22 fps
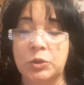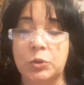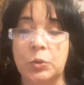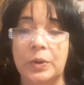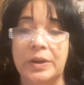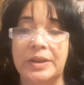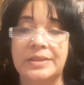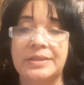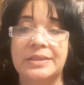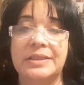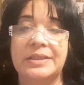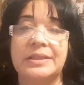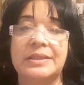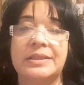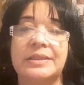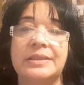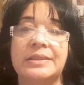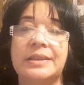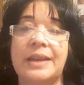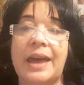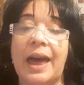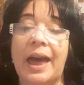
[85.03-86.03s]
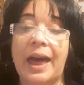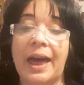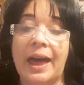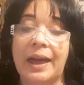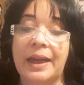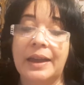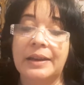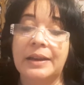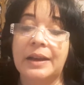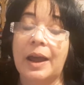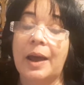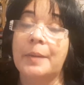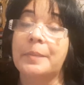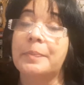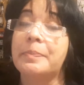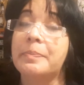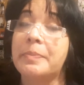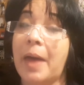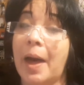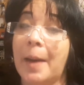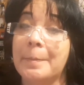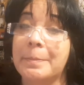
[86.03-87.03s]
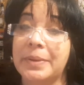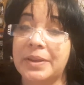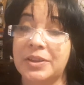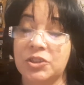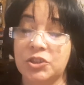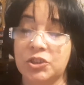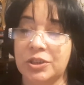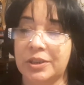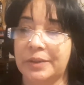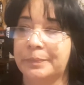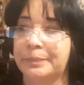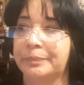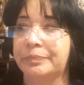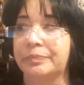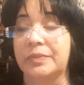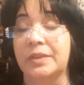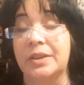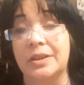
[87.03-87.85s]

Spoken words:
choices and not binging,